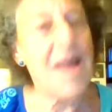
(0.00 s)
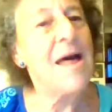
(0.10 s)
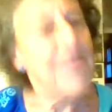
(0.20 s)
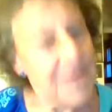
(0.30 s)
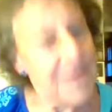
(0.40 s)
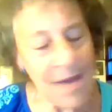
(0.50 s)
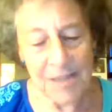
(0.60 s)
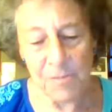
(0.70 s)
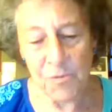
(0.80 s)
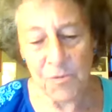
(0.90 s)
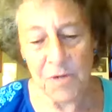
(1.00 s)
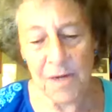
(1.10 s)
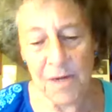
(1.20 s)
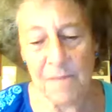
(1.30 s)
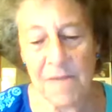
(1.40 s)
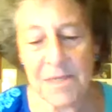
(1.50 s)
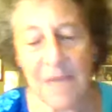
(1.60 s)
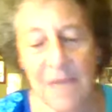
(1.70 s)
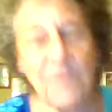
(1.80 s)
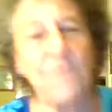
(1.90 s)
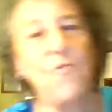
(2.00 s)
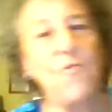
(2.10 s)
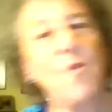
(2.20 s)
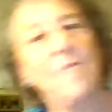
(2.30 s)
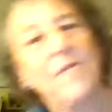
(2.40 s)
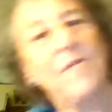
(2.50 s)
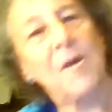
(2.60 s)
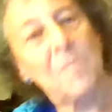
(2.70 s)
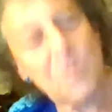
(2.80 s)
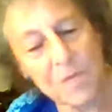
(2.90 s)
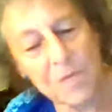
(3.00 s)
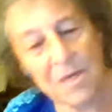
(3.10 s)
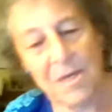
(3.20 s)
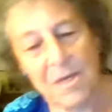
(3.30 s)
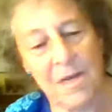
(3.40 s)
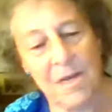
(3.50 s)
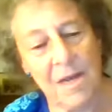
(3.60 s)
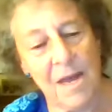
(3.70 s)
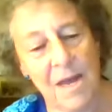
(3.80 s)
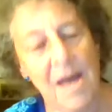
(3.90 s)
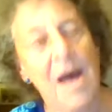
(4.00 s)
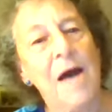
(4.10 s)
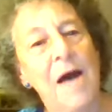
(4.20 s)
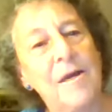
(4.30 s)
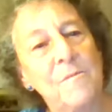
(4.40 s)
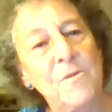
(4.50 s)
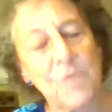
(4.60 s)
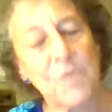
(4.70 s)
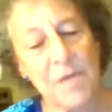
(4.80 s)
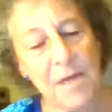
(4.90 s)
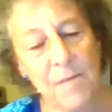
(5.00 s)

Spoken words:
The next Buddha may take the form of a community